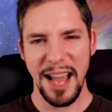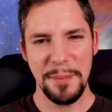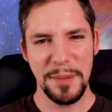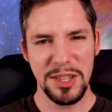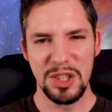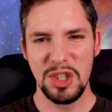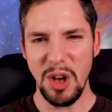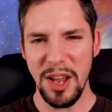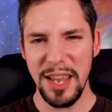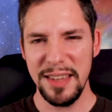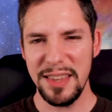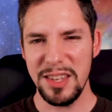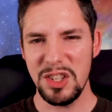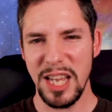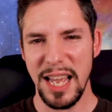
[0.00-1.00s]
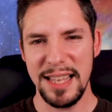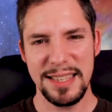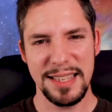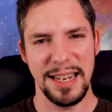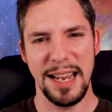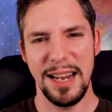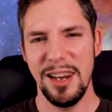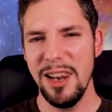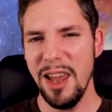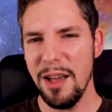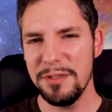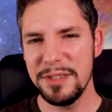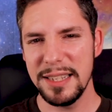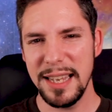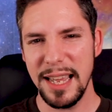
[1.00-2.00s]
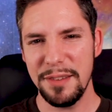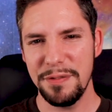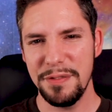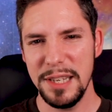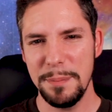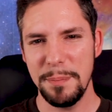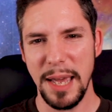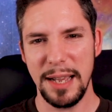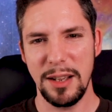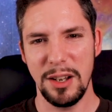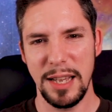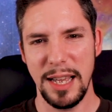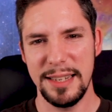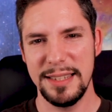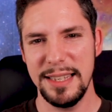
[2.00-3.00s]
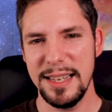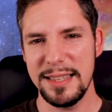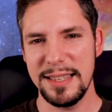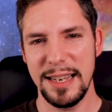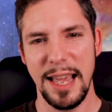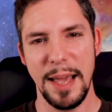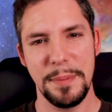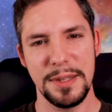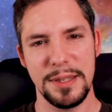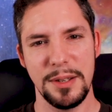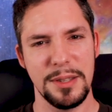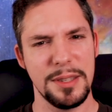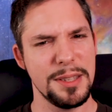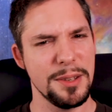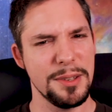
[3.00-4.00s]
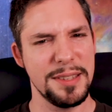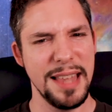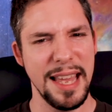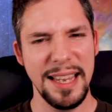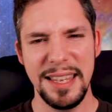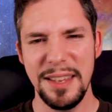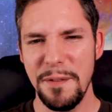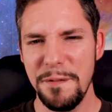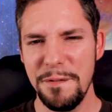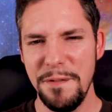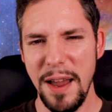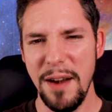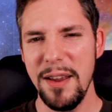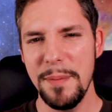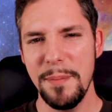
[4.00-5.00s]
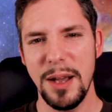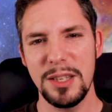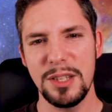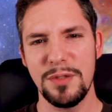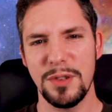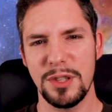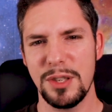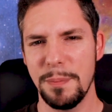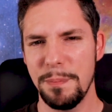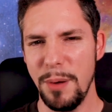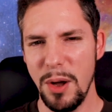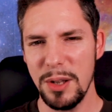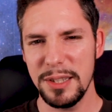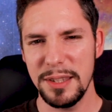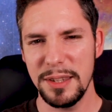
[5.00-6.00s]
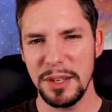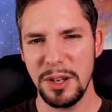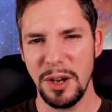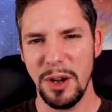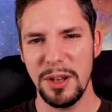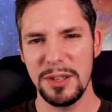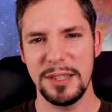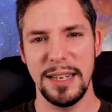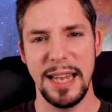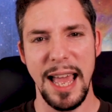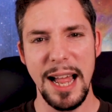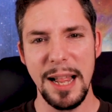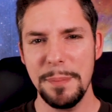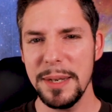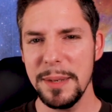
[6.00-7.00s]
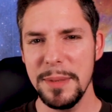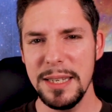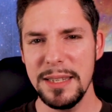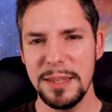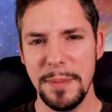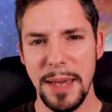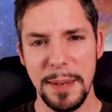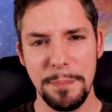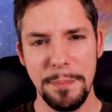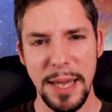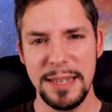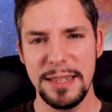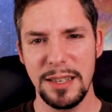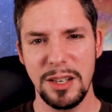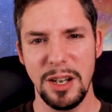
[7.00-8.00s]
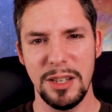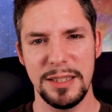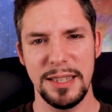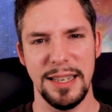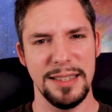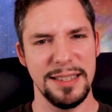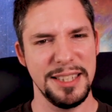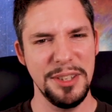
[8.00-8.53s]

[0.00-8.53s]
I'm enjoying the chats and I love to get feedback on ideas and episodes, so thank you very much for supporting the cause and helping me to make better content.